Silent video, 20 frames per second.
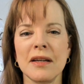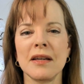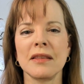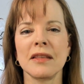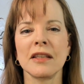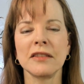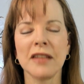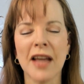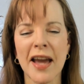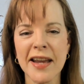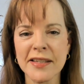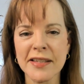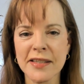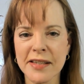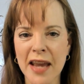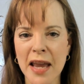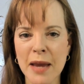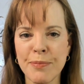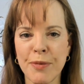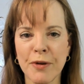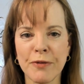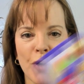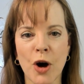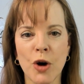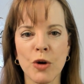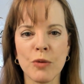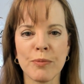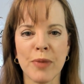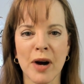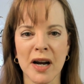The landscape of
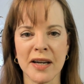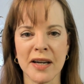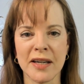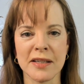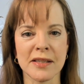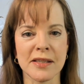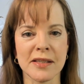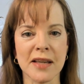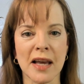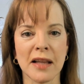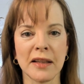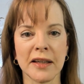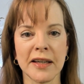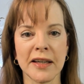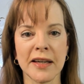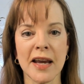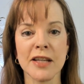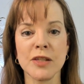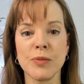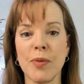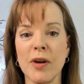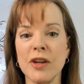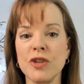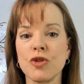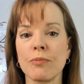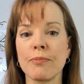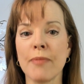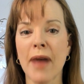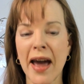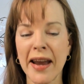home buying and selling has been
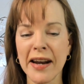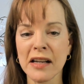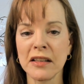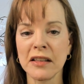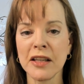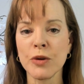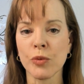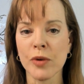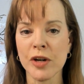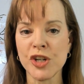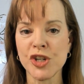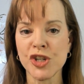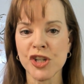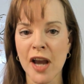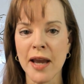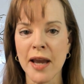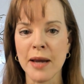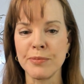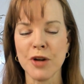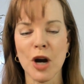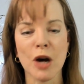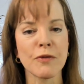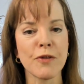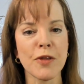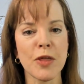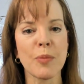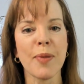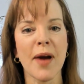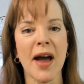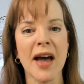dramatically reshaped over
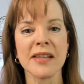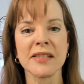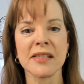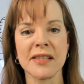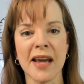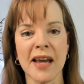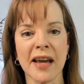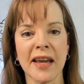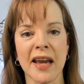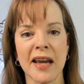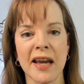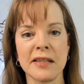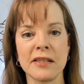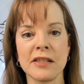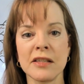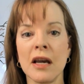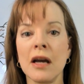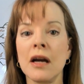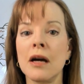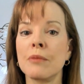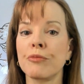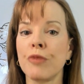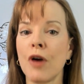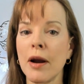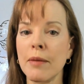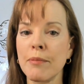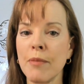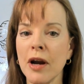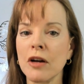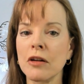the past decades,
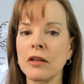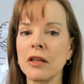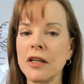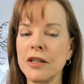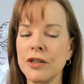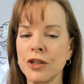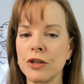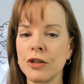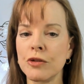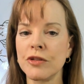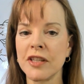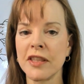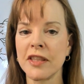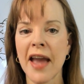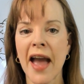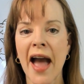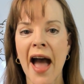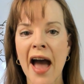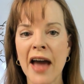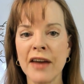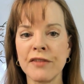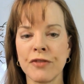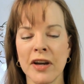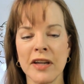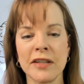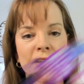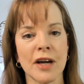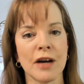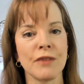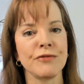primarily due to the
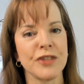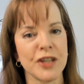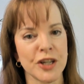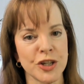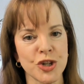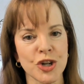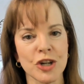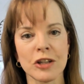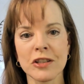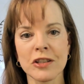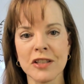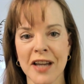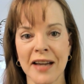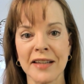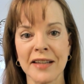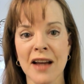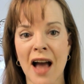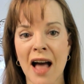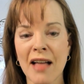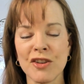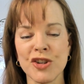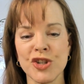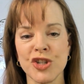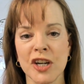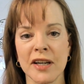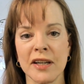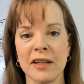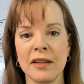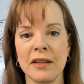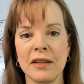advent of digital
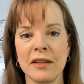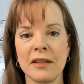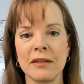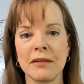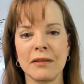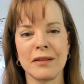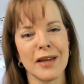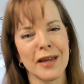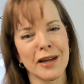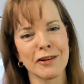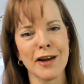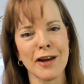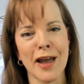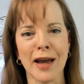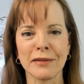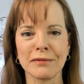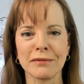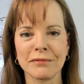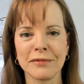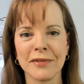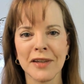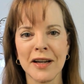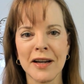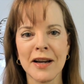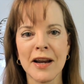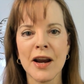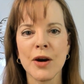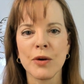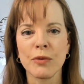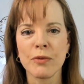technology, the
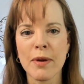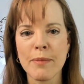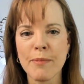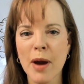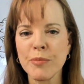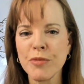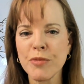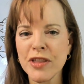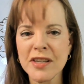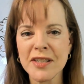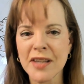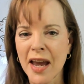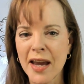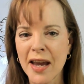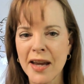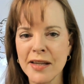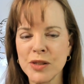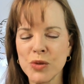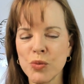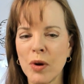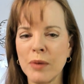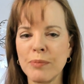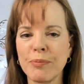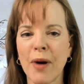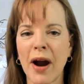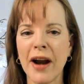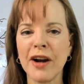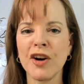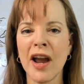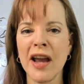internet. Remember the days when
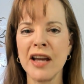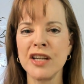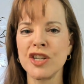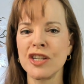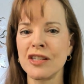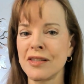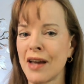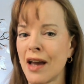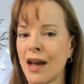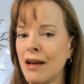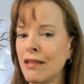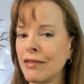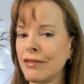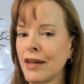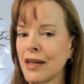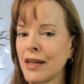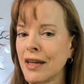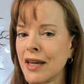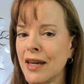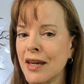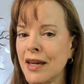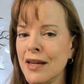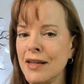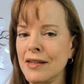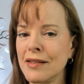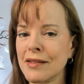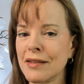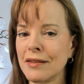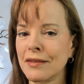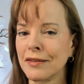buyer agents held the
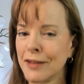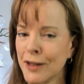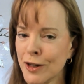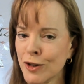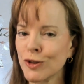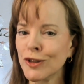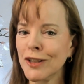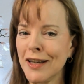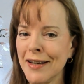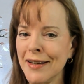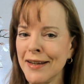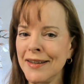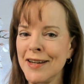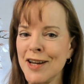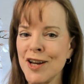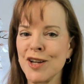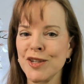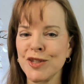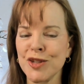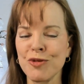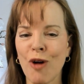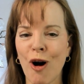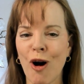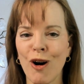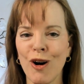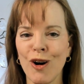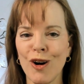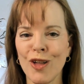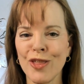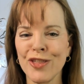keys, literally, to
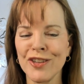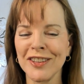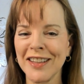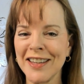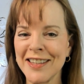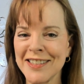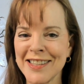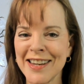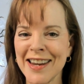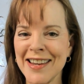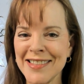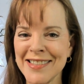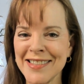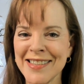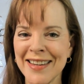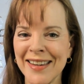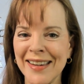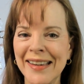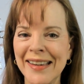all the listings?